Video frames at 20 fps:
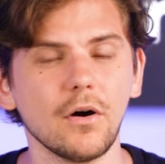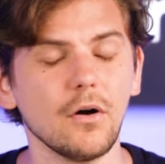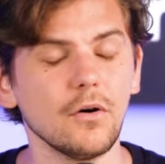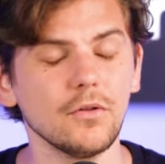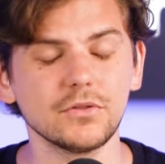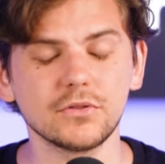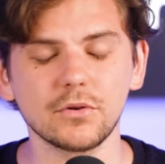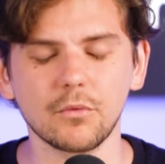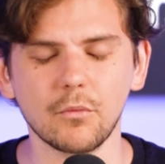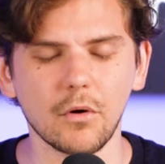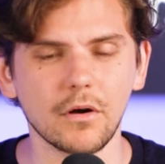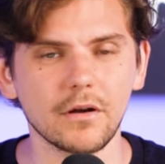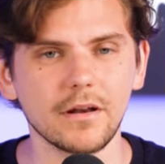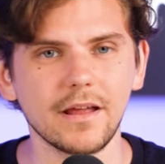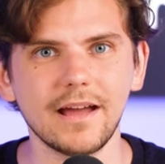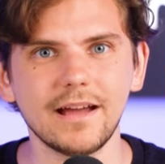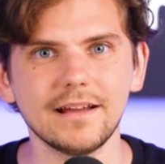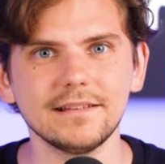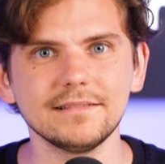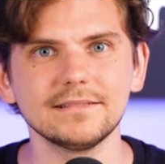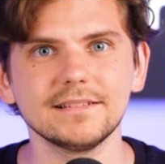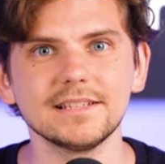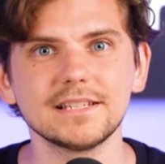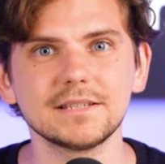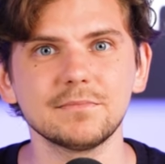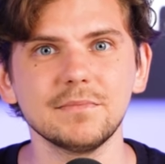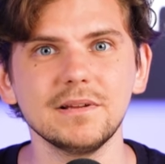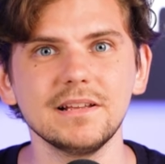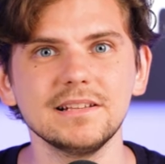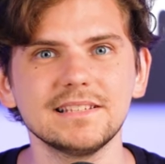On the one hand,
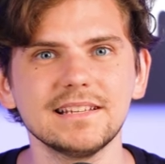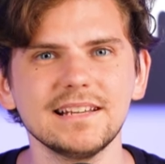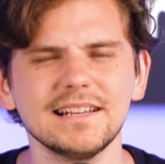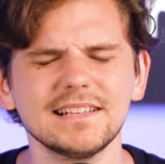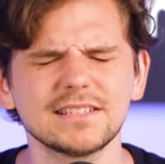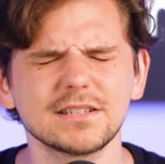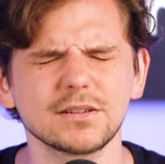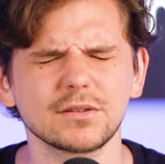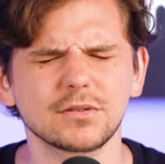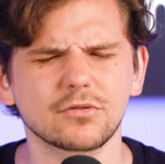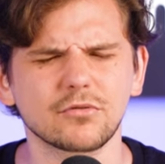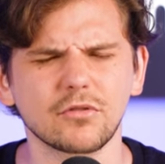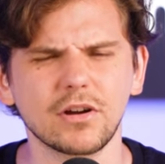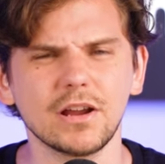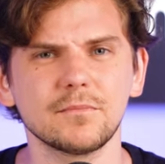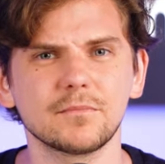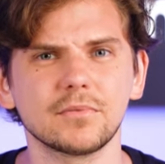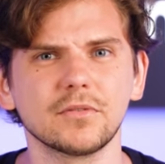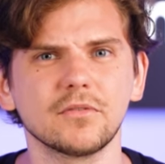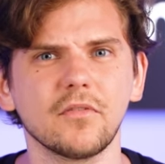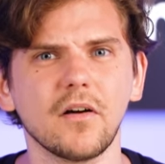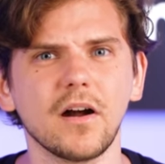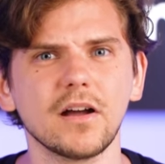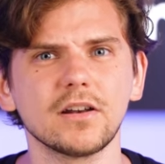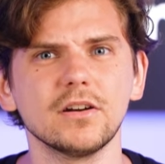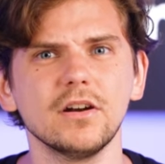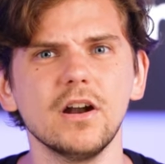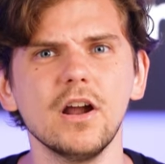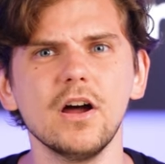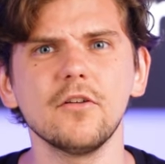this means it's a great
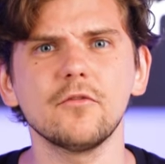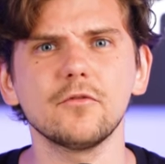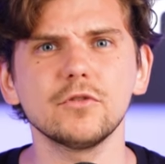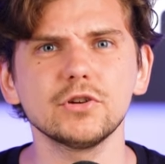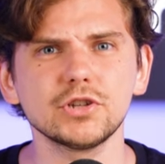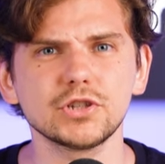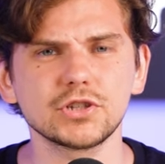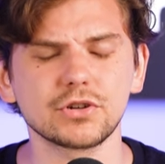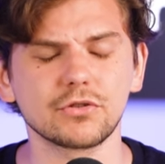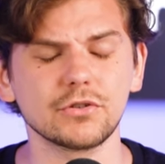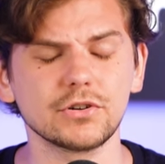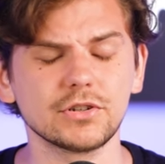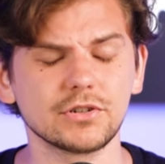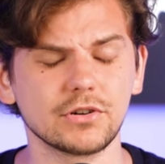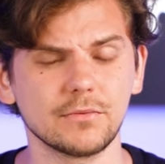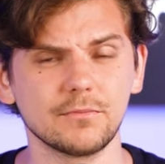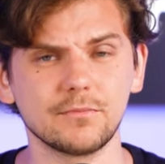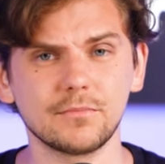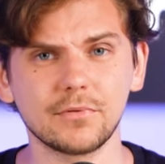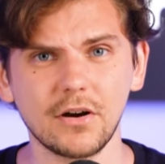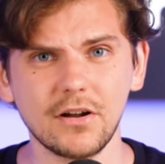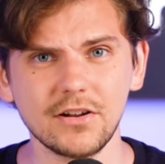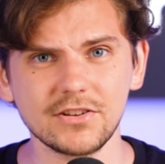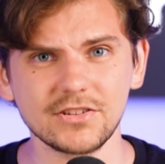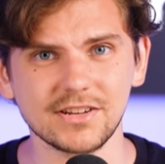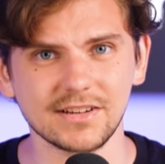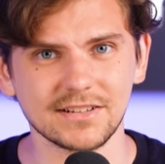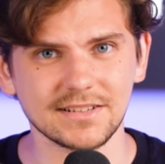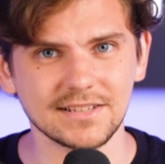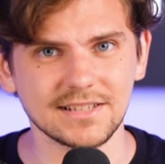provider for short-term
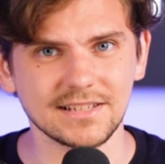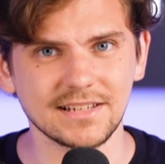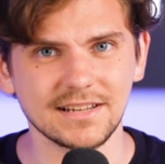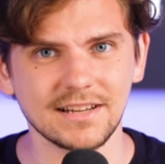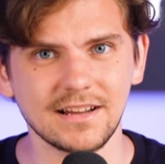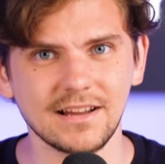projects.